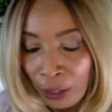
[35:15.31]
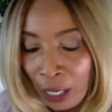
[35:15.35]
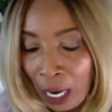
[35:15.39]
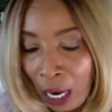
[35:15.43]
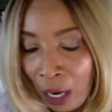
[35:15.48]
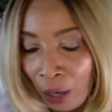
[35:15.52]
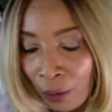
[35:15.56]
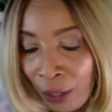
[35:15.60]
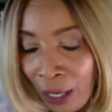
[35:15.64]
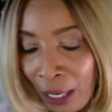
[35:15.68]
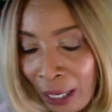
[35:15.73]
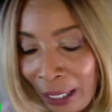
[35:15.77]

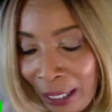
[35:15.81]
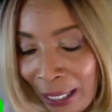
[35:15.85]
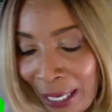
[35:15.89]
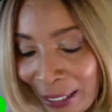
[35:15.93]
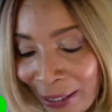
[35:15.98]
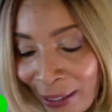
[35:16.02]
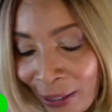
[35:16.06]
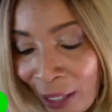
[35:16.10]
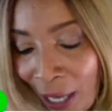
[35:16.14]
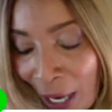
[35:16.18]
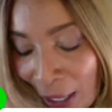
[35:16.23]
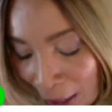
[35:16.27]
Now,
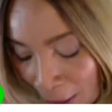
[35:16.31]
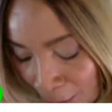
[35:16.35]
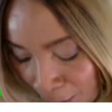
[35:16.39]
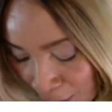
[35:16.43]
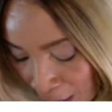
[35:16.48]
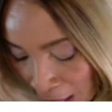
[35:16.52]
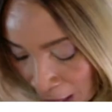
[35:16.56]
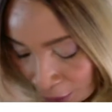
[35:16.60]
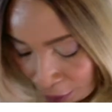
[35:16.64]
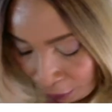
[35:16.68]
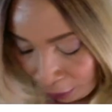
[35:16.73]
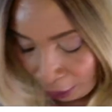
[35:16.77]
let's talk
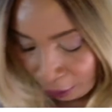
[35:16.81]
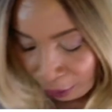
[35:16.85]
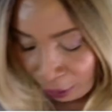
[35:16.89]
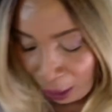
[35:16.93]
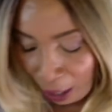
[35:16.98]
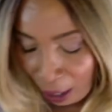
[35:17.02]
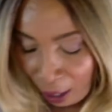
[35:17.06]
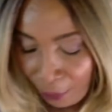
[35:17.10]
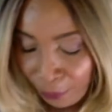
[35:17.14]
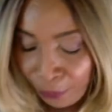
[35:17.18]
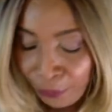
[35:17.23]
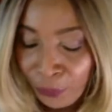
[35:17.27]
about
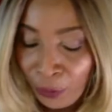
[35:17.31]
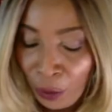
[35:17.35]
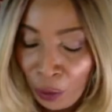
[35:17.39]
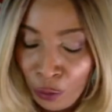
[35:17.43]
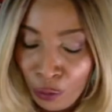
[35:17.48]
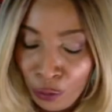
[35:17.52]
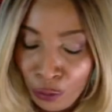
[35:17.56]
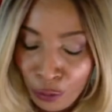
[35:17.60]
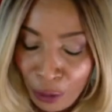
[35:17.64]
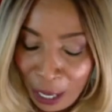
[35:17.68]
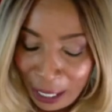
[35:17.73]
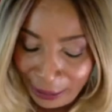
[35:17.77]
the
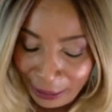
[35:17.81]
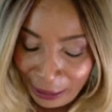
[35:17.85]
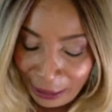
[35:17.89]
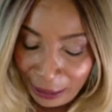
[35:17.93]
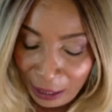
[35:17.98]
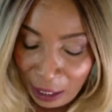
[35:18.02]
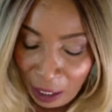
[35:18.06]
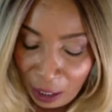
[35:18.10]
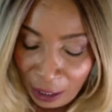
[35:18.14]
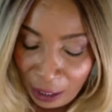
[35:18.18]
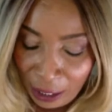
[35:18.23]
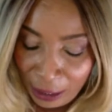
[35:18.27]

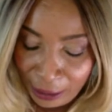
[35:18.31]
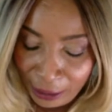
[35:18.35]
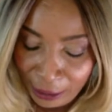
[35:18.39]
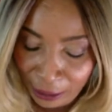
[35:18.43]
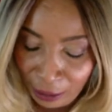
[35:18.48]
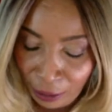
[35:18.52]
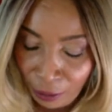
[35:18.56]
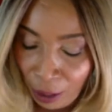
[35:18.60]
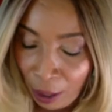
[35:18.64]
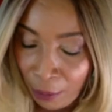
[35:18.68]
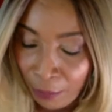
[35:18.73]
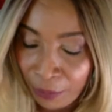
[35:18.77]
retinol
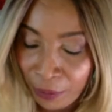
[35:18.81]
serum.